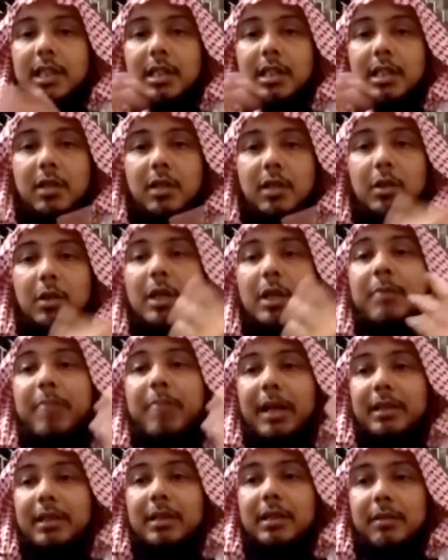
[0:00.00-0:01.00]
It will
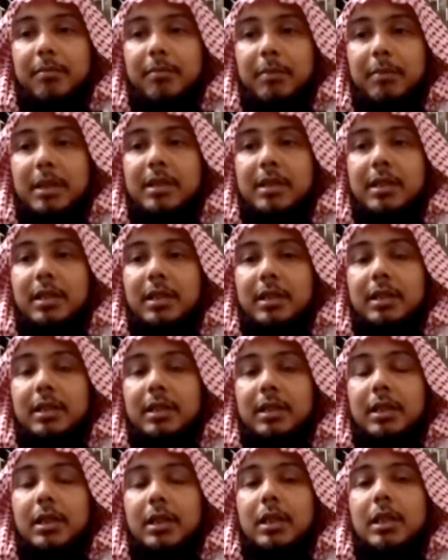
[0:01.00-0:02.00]
impact them mentally.
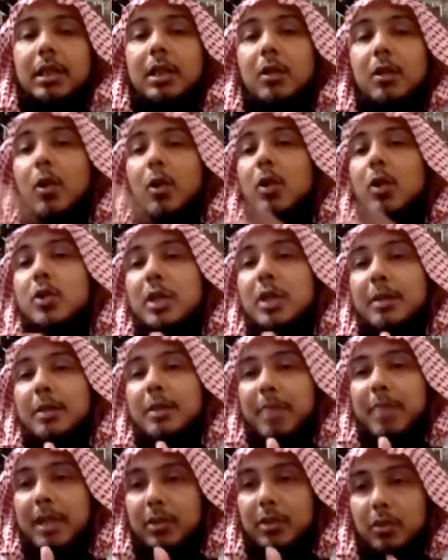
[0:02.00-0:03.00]
It will also
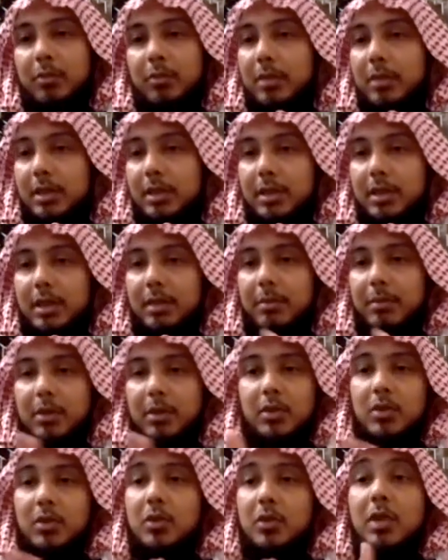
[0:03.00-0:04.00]
impact you mentally
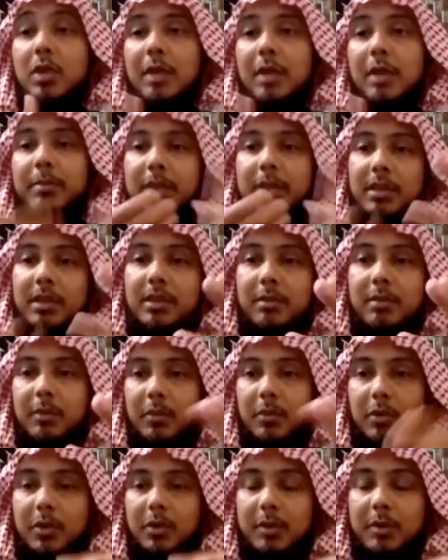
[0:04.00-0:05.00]
because you can't be intimate
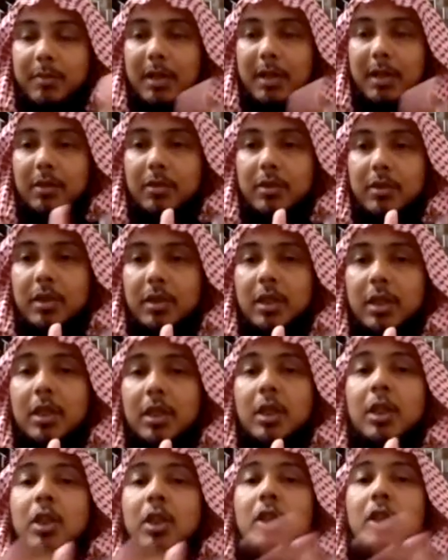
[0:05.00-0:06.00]
with your spouse.
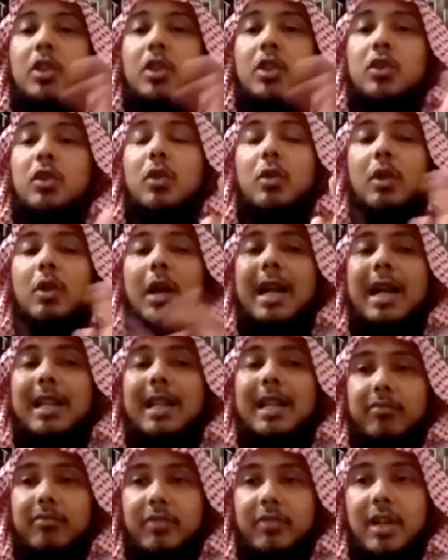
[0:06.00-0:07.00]
So I
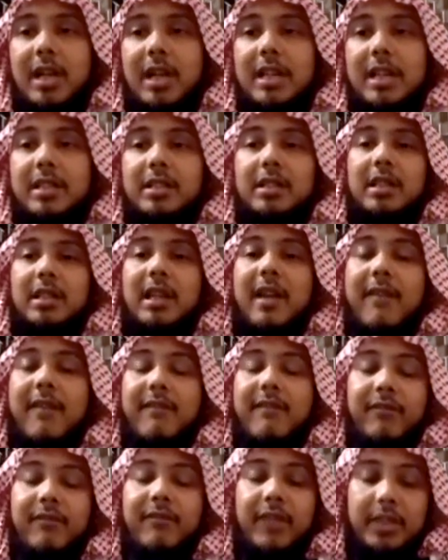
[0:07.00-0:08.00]
advise
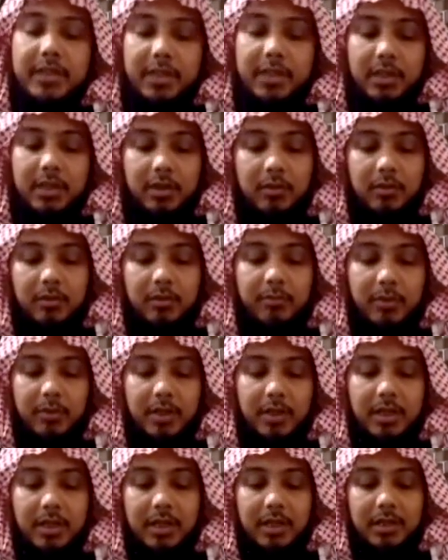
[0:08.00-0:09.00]
every single
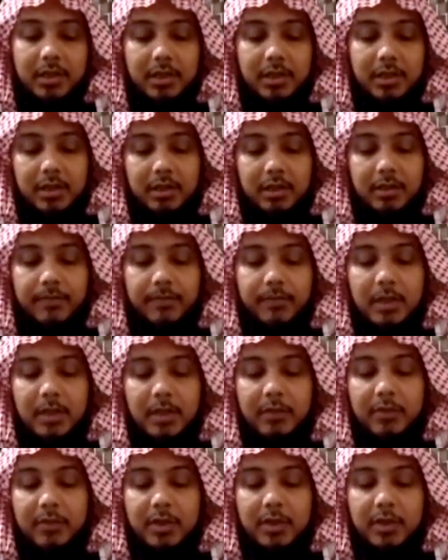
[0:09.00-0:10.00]
brother and sister,
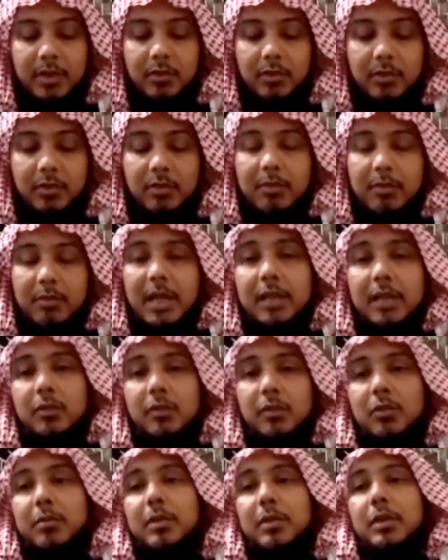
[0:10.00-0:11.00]
every single man
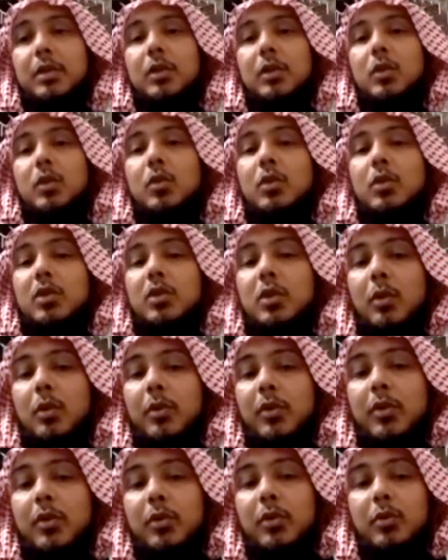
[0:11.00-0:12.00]
who is
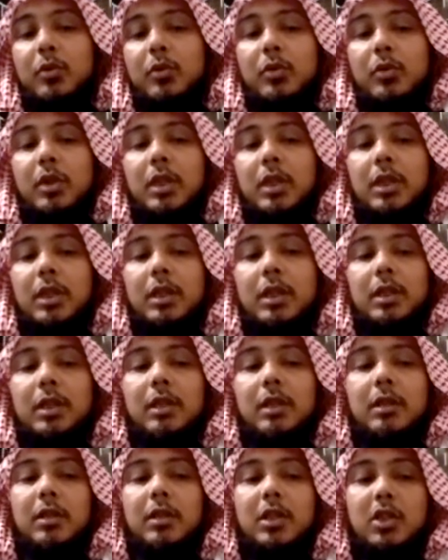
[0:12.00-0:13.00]
going through
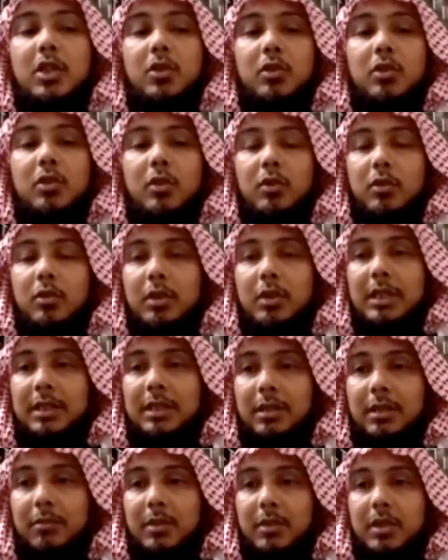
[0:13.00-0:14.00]
issues on
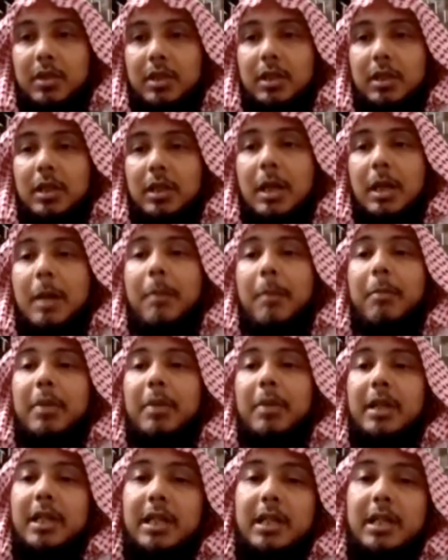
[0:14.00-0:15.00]
intimacy,
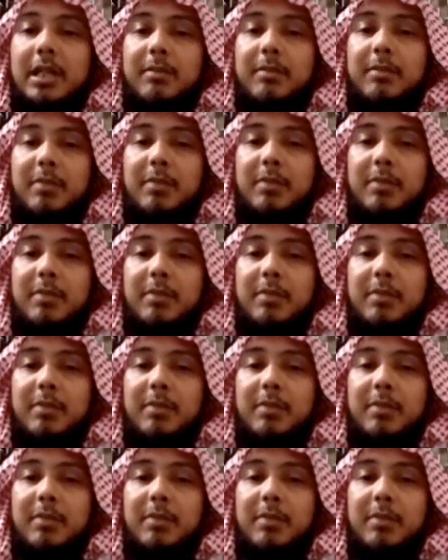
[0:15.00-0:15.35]
please,